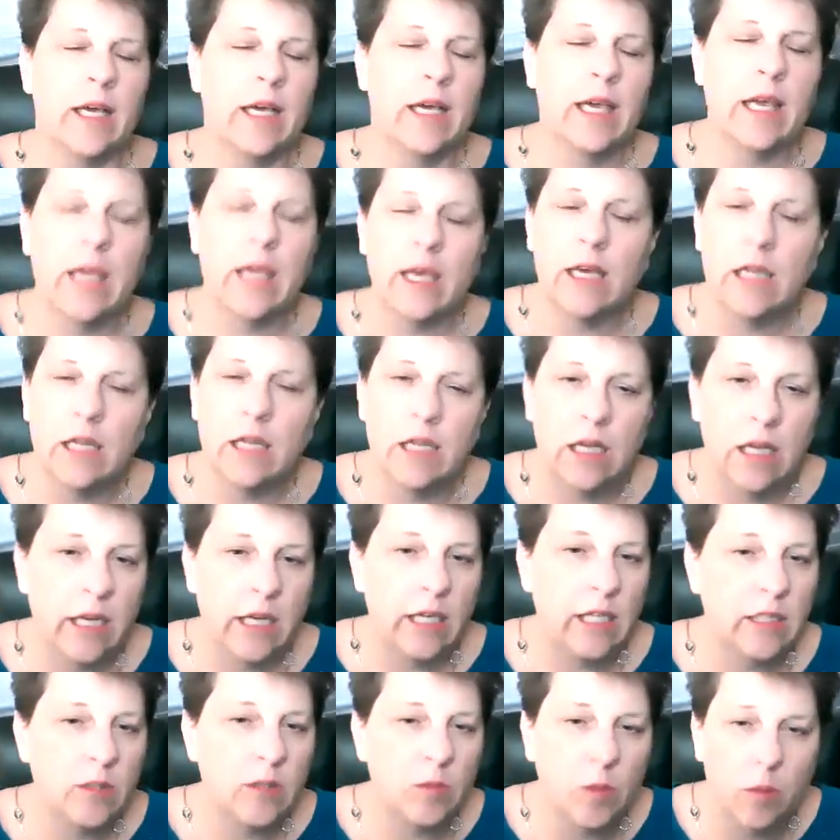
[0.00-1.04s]
can't,
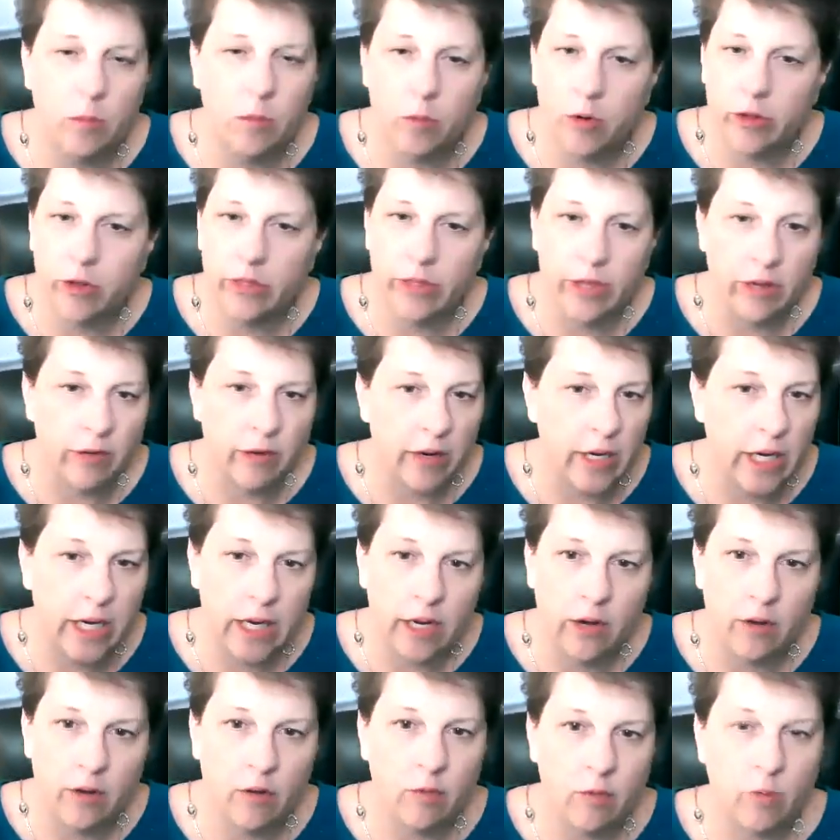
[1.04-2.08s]
it's one more thing right
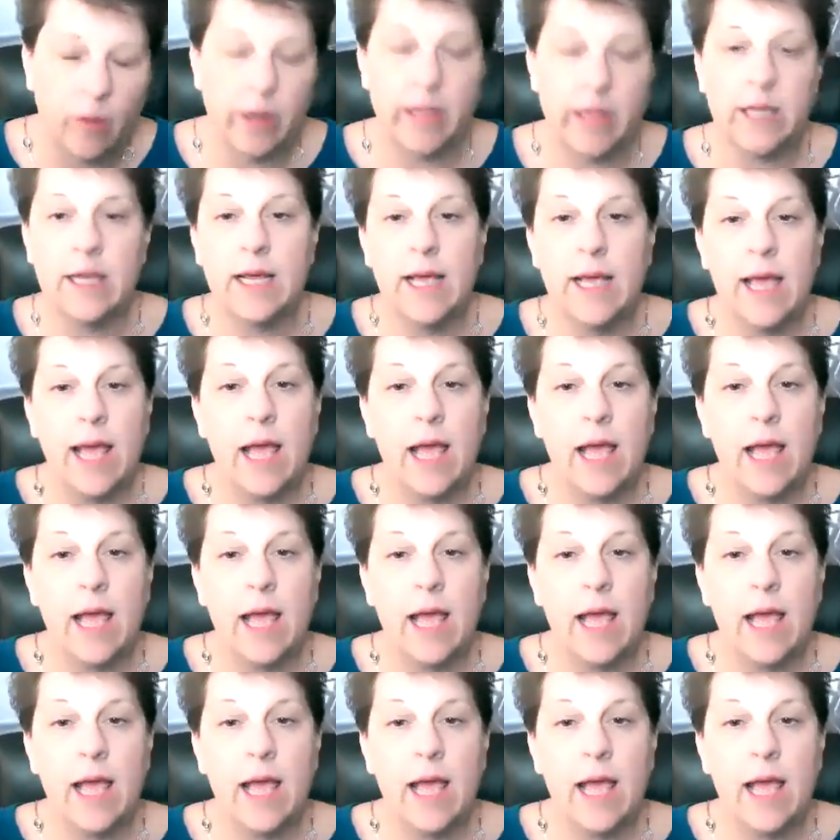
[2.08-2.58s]
now, right?